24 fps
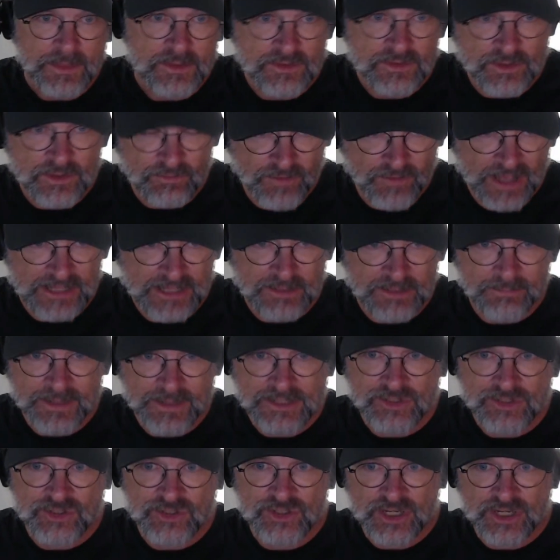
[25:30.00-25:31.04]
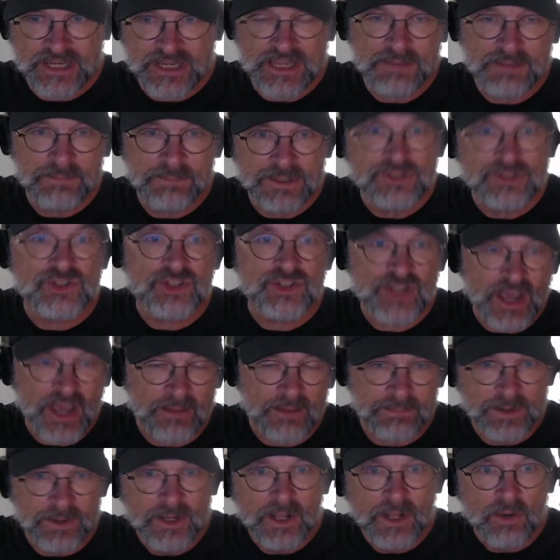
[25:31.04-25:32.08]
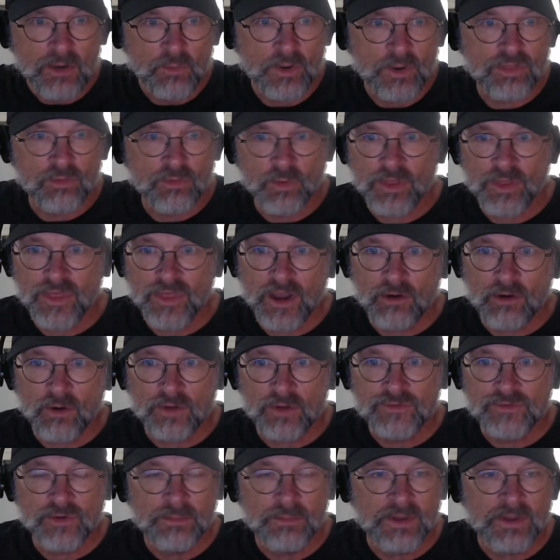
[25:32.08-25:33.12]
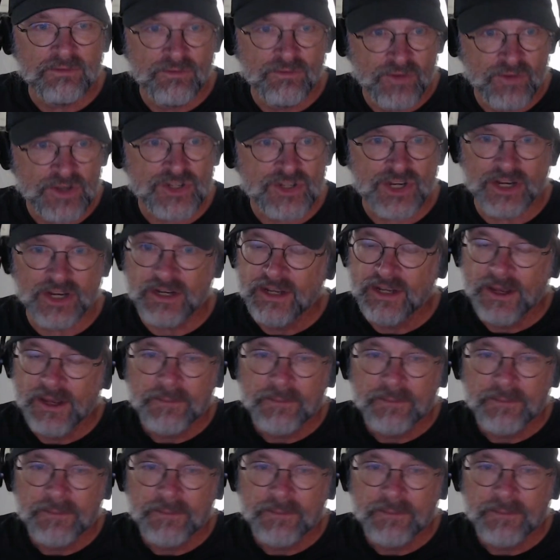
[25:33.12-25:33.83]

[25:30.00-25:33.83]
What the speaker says: developments to keep in step with their ultimate vision,